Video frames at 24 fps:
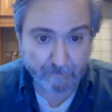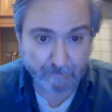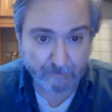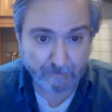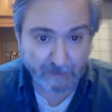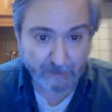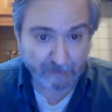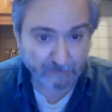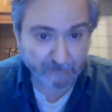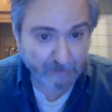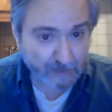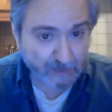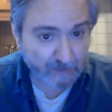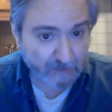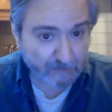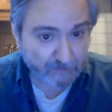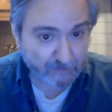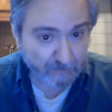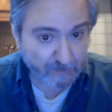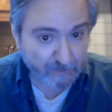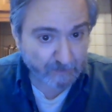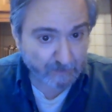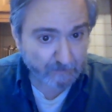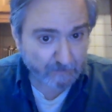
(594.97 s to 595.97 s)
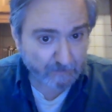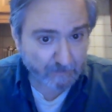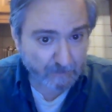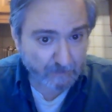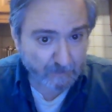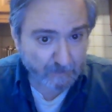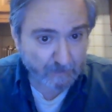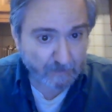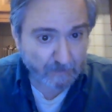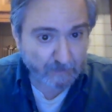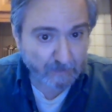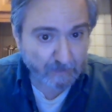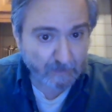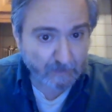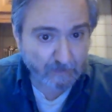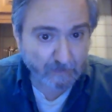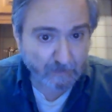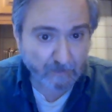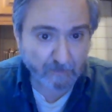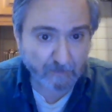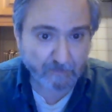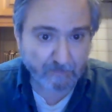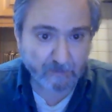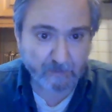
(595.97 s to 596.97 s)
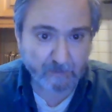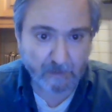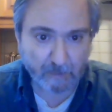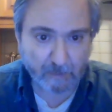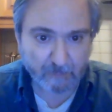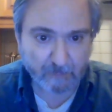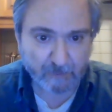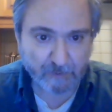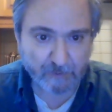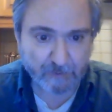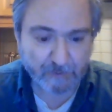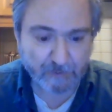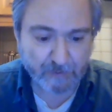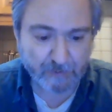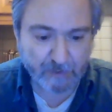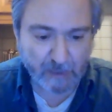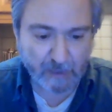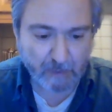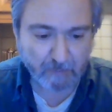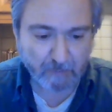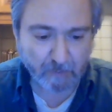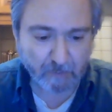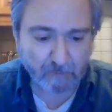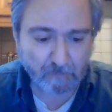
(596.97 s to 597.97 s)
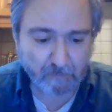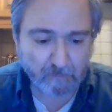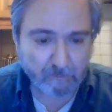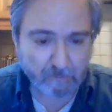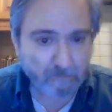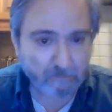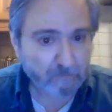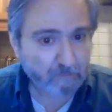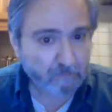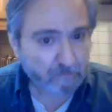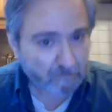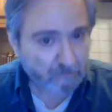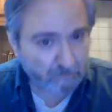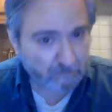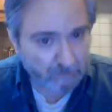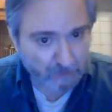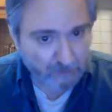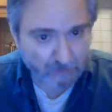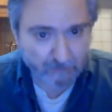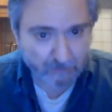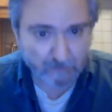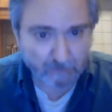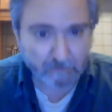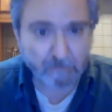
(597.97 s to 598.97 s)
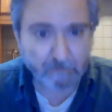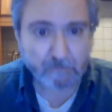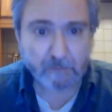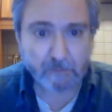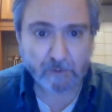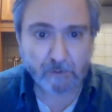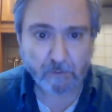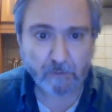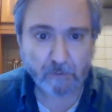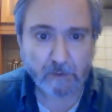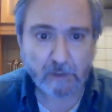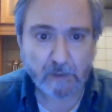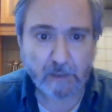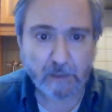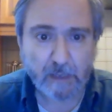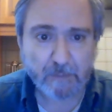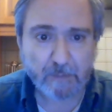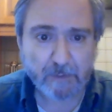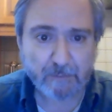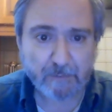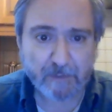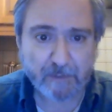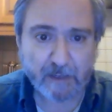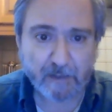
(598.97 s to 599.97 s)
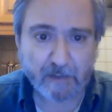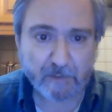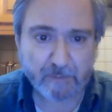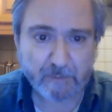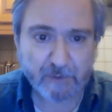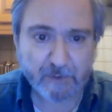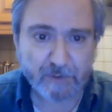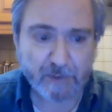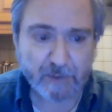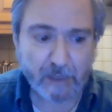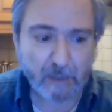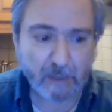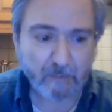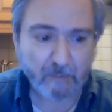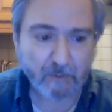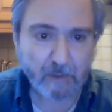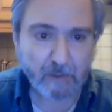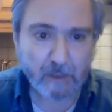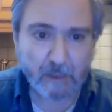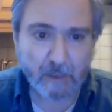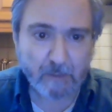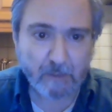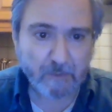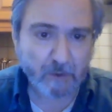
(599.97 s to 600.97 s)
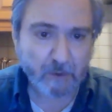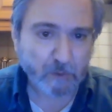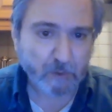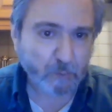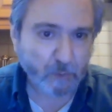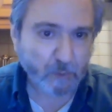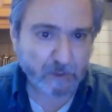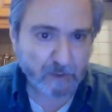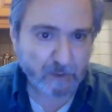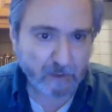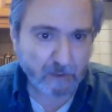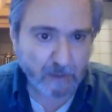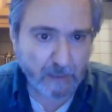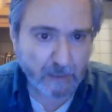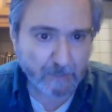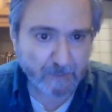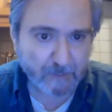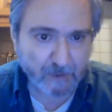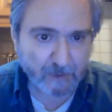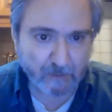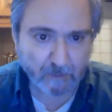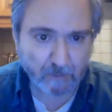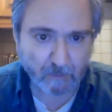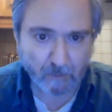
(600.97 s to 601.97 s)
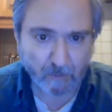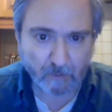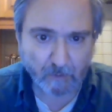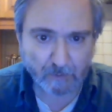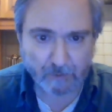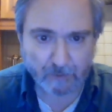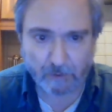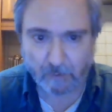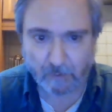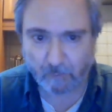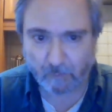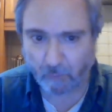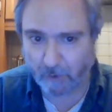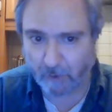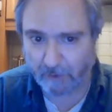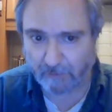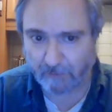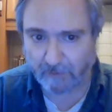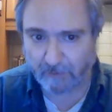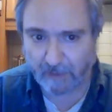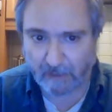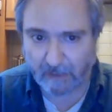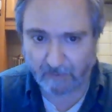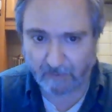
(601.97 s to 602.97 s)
Makes sense, right? If the temperature is stable, so will the climate pattern be stable. Because what's climate? Long-term weather